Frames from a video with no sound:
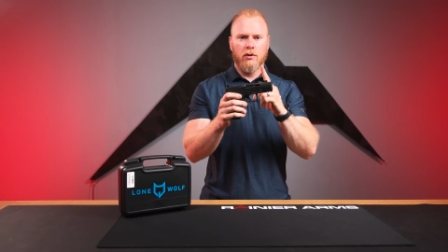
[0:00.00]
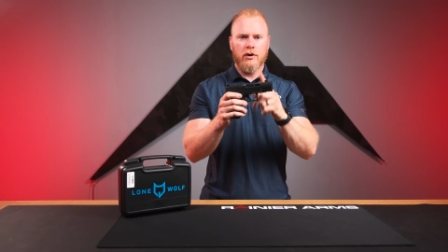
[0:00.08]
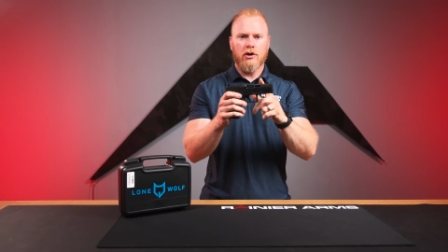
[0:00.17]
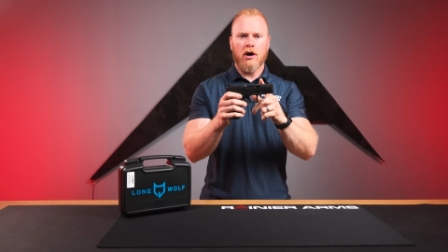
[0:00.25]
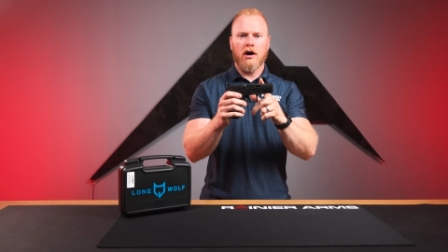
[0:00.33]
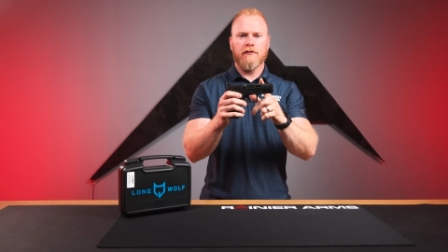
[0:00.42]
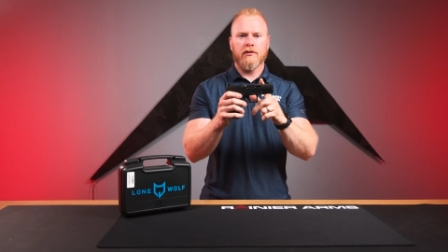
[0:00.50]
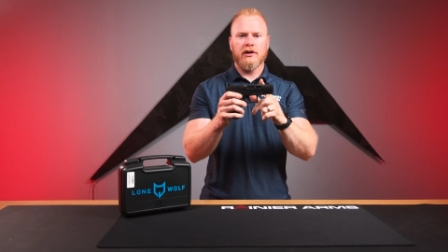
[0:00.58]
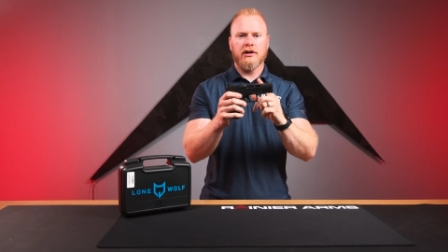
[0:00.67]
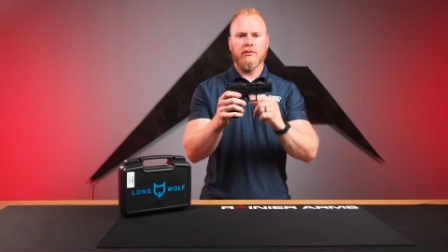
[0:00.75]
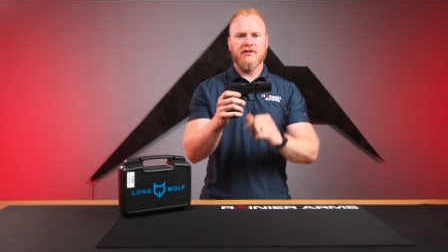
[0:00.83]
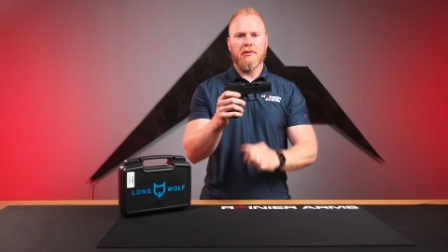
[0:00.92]
we are
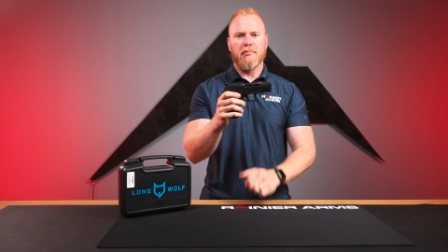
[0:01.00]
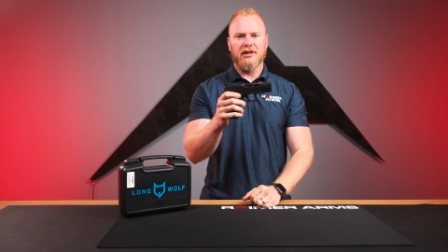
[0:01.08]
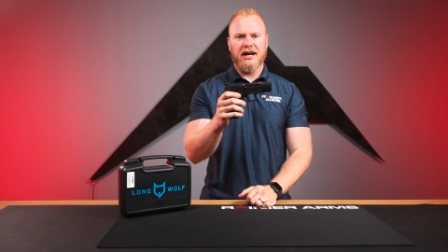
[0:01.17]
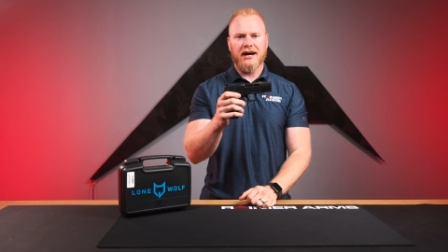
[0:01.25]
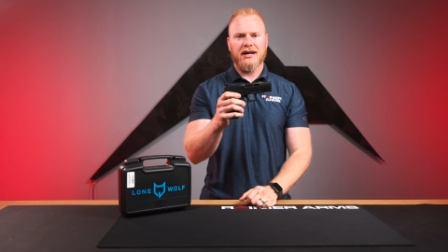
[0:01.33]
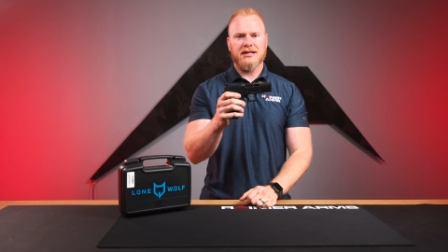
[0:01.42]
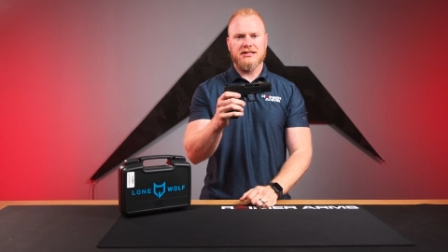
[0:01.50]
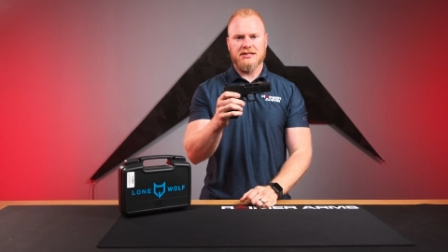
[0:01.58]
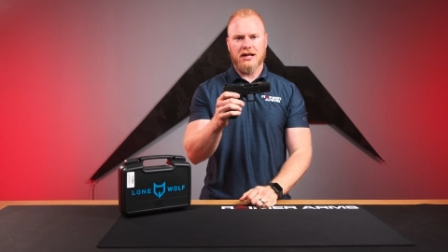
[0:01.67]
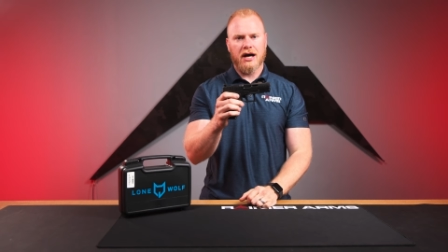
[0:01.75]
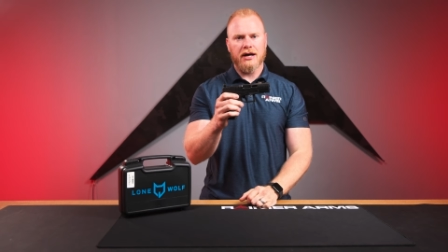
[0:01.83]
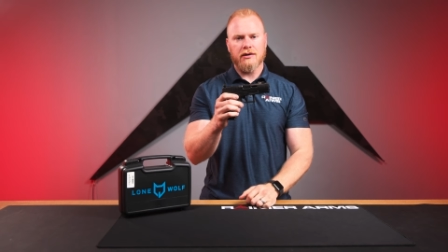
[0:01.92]
offering it with a black
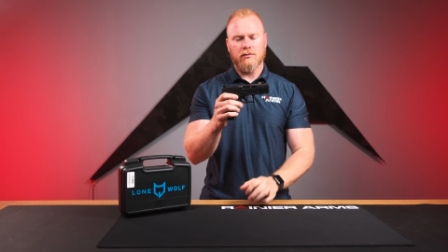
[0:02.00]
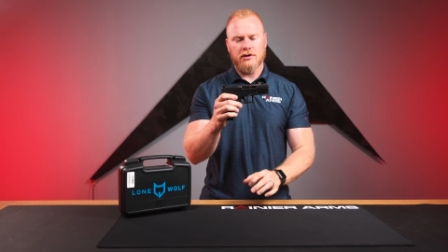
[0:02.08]
slide,